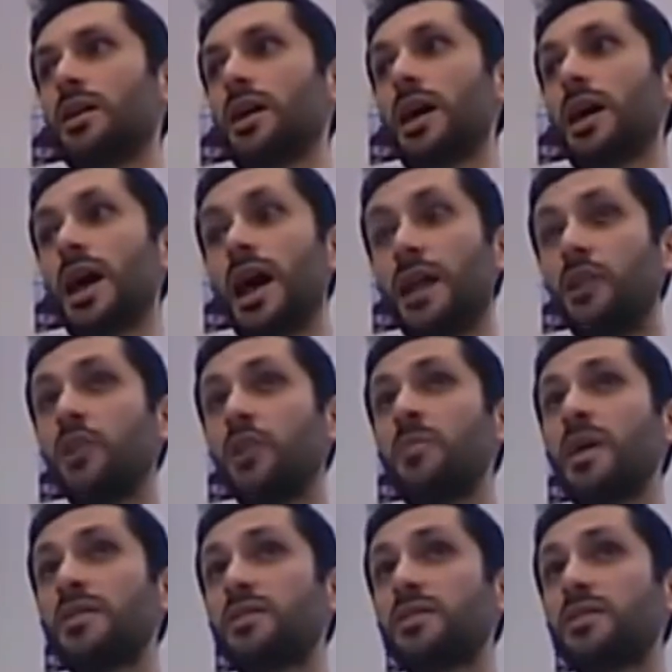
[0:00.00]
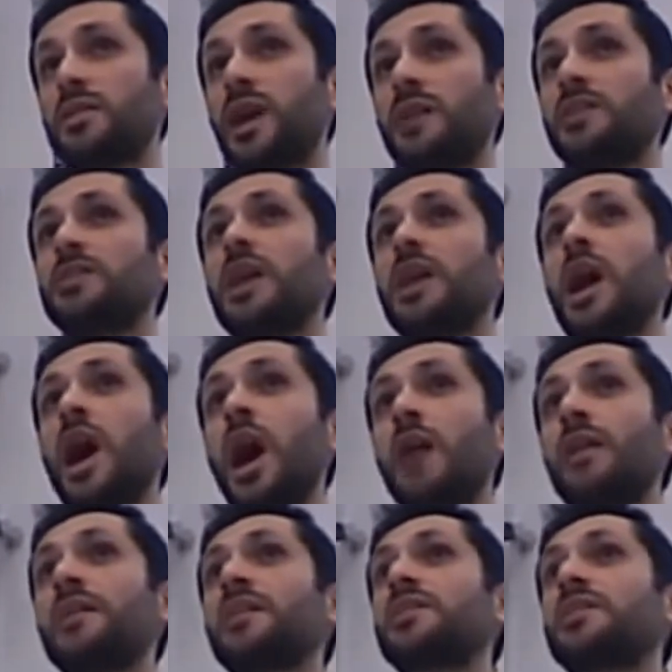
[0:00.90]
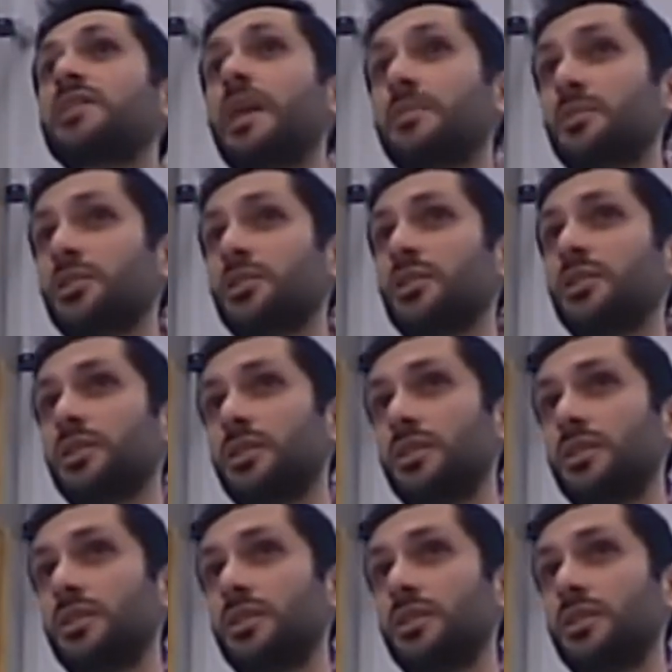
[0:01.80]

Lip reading: AhlulBayt societies are an exception.